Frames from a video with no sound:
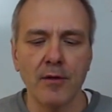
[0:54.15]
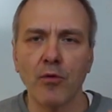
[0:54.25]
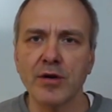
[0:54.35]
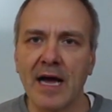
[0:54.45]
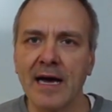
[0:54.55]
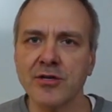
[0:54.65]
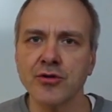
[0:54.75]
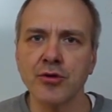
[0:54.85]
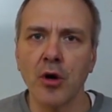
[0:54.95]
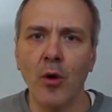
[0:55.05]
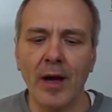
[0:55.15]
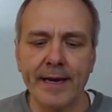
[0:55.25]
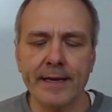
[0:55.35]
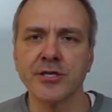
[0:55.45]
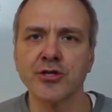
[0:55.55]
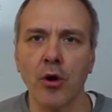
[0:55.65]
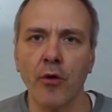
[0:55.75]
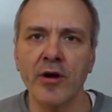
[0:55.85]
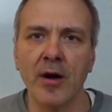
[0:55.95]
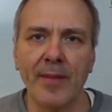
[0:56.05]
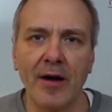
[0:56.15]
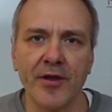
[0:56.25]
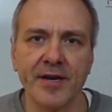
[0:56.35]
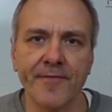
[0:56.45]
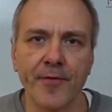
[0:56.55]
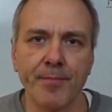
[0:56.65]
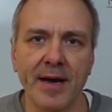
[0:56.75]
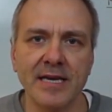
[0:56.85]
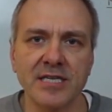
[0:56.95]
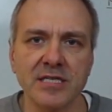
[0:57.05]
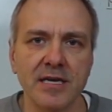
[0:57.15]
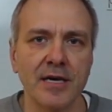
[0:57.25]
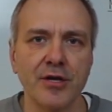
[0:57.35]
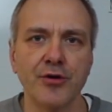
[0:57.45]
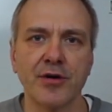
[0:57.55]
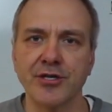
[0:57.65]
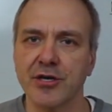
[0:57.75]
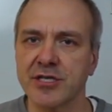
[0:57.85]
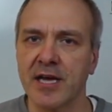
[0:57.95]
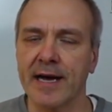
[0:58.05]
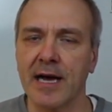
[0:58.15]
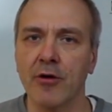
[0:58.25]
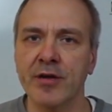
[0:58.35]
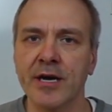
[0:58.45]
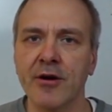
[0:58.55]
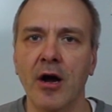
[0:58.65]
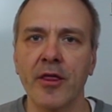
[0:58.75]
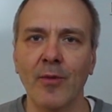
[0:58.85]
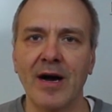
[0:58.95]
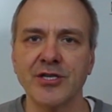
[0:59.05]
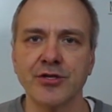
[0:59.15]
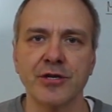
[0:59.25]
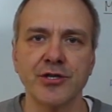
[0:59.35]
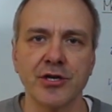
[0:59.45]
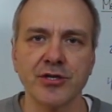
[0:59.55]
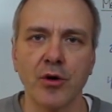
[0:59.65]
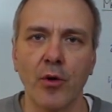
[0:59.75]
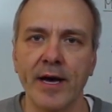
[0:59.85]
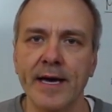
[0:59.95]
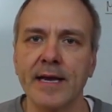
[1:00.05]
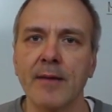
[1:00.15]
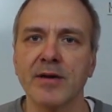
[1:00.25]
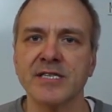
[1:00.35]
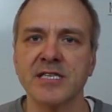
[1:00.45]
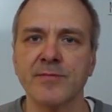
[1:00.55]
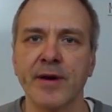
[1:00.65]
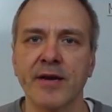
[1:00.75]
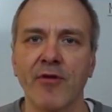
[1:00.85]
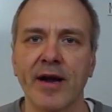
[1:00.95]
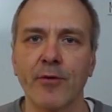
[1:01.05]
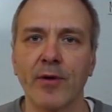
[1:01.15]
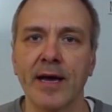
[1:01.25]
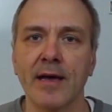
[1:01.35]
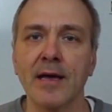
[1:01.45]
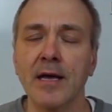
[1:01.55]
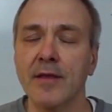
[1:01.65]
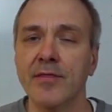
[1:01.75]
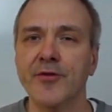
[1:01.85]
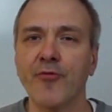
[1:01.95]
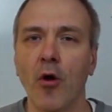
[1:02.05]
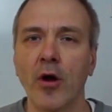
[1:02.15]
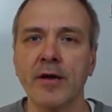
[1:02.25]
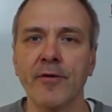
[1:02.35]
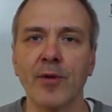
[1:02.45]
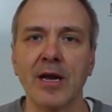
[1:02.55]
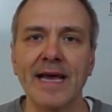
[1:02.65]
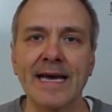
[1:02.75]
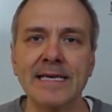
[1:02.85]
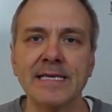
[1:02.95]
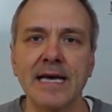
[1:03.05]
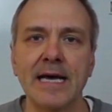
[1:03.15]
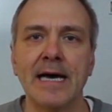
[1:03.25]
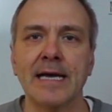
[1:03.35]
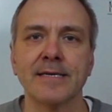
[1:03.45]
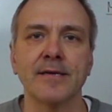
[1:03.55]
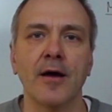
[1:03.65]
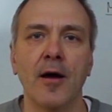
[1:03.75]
would like to know a little story about the different baits, you can just hang out here. Otherwise, you can just go ahead and participate right away. The drawing will end at